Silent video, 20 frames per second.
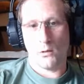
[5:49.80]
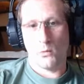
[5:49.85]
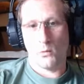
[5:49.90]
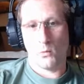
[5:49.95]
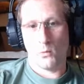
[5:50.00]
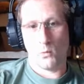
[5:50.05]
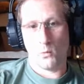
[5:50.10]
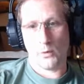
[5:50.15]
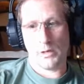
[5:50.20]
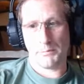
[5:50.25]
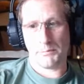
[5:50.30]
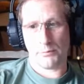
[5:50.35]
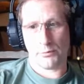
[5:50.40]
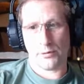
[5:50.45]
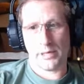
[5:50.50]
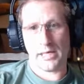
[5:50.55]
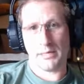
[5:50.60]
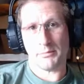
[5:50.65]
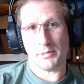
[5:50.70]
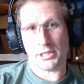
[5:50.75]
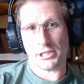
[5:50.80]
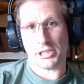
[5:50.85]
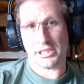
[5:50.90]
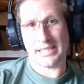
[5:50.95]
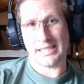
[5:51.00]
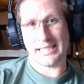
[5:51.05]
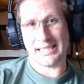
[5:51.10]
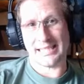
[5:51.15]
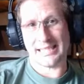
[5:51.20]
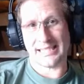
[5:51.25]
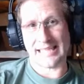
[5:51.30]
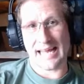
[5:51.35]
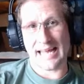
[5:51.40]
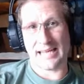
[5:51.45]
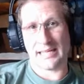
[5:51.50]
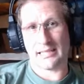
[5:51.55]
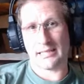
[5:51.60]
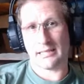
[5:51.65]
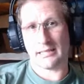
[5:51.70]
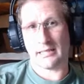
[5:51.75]
we pretty much need to
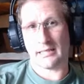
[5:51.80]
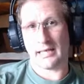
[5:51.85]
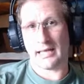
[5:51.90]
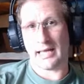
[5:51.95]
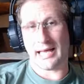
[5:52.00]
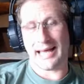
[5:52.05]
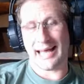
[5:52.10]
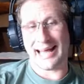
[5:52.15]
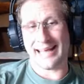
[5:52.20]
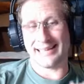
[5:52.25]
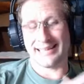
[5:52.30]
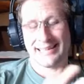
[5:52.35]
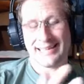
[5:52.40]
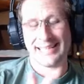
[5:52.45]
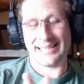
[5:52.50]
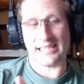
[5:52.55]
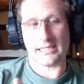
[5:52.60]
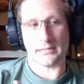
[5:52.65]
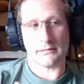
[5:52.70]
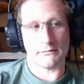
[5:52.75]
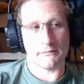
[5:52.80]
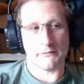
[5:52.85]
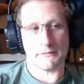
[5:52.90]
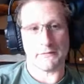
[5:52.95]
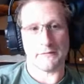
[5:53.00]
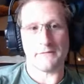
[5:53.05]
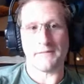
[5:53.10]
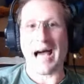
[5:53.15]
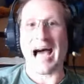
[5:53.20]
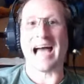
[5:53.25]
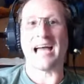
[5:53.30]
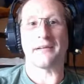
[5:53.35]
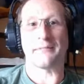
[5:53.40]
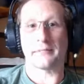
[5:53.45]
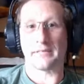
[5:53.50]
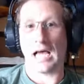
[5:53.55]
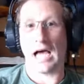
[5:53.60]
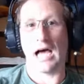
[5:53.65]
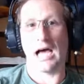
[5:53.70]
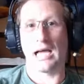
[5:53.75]
send at least 5
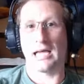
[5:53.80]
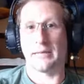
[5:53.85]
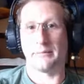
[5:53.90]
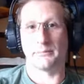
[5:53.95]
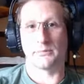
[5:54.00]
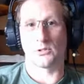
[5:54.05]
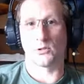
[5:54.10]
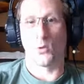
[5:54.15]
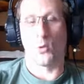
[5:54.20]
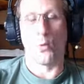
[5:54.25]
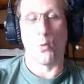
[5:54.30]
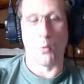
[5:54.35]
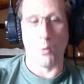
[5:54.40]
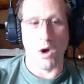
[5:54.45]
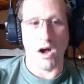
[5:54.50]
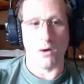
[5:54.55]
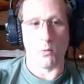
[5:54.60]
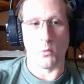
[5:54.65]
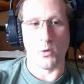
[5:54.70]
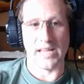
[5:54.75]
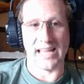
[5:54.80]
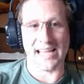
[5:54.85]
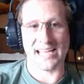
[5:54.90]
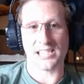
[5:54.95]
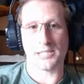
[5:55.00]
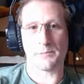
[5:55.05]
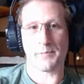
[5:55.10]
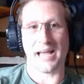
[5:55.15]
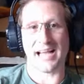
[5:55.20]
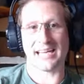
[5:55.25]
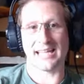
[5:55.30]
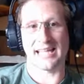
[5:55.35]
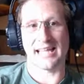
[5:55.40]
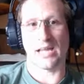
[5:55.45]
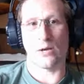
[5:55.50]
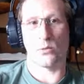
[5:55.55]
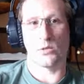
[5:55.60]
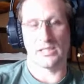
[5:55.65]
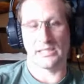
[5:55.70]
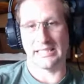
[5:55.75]
times what we expect
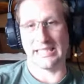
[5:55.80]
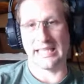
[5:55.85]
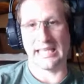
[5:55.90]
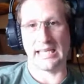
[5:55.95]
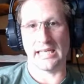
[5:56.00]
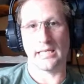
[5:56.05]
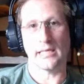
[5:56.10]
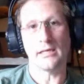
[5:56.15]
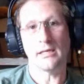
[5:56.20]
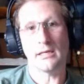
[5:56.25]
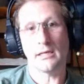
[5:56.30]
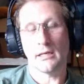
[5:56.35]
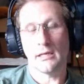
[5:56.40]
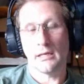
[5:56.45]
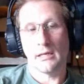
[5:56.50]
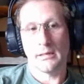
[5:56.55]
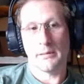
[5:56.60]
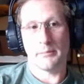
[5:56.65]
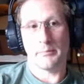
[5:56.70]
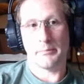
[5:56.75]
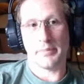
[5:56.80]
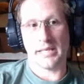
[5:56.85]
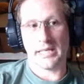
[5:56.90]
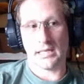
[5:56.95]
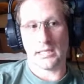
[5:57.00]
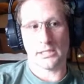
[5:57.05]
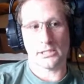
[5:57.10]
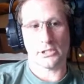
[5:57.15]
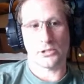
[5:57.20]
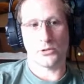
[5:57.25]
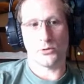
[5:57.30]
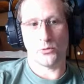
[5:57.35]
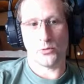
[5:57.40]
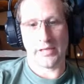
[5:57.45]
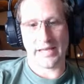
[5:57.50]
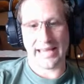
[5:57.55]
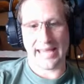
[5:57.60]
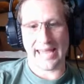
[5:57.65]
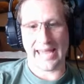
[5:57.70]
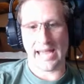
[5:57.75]
they will need, because you
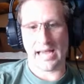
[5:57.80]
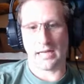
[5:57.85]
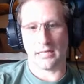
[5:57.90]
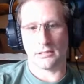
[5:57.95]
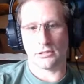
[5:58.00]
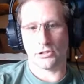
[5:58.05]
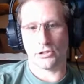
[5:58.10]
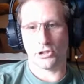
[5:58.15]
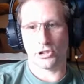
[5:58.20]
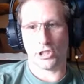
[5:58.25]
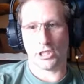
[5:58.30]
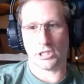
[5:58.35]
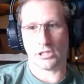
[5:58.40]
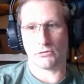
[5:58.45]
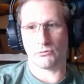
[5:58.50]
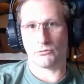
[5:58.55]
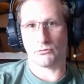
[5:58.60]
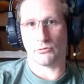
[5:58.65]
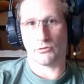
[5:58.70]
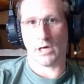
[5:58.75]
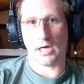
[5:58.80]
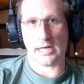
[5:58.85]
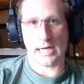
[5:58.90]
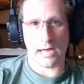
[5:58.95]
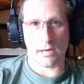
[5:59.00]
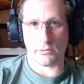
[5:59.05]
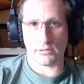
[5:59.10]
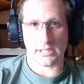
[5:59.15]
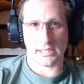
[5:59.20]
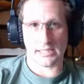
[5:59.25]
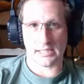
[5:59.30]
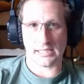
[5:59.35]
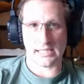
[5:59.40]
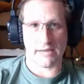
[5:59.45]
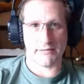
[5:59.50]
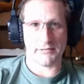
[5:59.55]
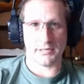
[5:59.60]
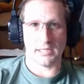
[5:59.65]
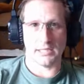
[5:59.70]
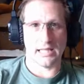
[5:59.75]
can't just run out to
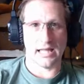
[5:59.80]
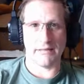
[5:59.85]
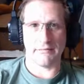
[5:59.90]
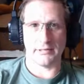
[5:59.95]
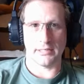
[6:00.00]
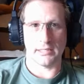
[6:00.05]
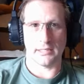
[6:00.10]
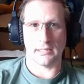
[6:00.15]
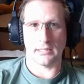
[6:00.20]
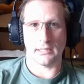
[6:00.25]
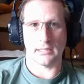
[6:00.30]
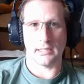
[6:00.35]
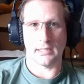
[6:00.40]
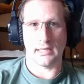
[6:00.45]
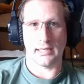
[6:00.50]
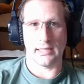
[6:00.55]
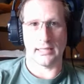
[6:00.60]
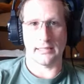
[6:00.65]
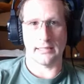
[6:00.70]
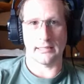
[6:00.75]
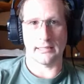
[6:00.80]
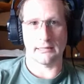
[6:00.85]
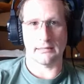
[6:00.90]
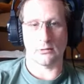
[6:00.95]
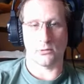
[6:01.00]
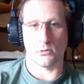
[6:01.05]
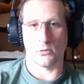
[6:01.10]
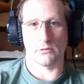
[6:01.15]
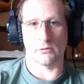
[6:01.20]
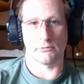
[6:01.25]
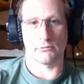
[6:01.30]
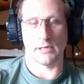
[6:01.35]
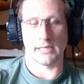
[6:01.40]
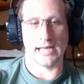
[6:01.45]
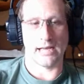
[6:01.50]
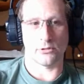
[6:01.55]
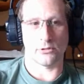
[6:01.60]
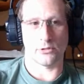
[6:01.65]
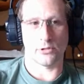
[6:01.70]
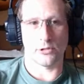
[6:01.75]
7-Eleven or run
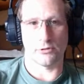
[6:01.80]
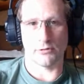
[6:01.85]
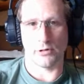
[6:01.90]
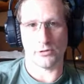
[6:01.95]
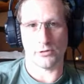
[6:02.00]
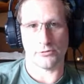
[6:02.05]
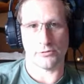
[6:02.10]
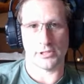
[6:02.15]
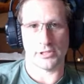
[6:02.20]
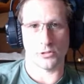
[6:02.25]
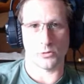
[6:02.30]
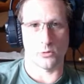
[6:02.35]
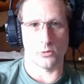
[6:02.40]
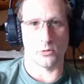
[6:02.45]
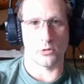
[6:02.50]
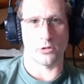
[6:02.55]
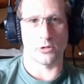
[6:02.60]
out to the grocery store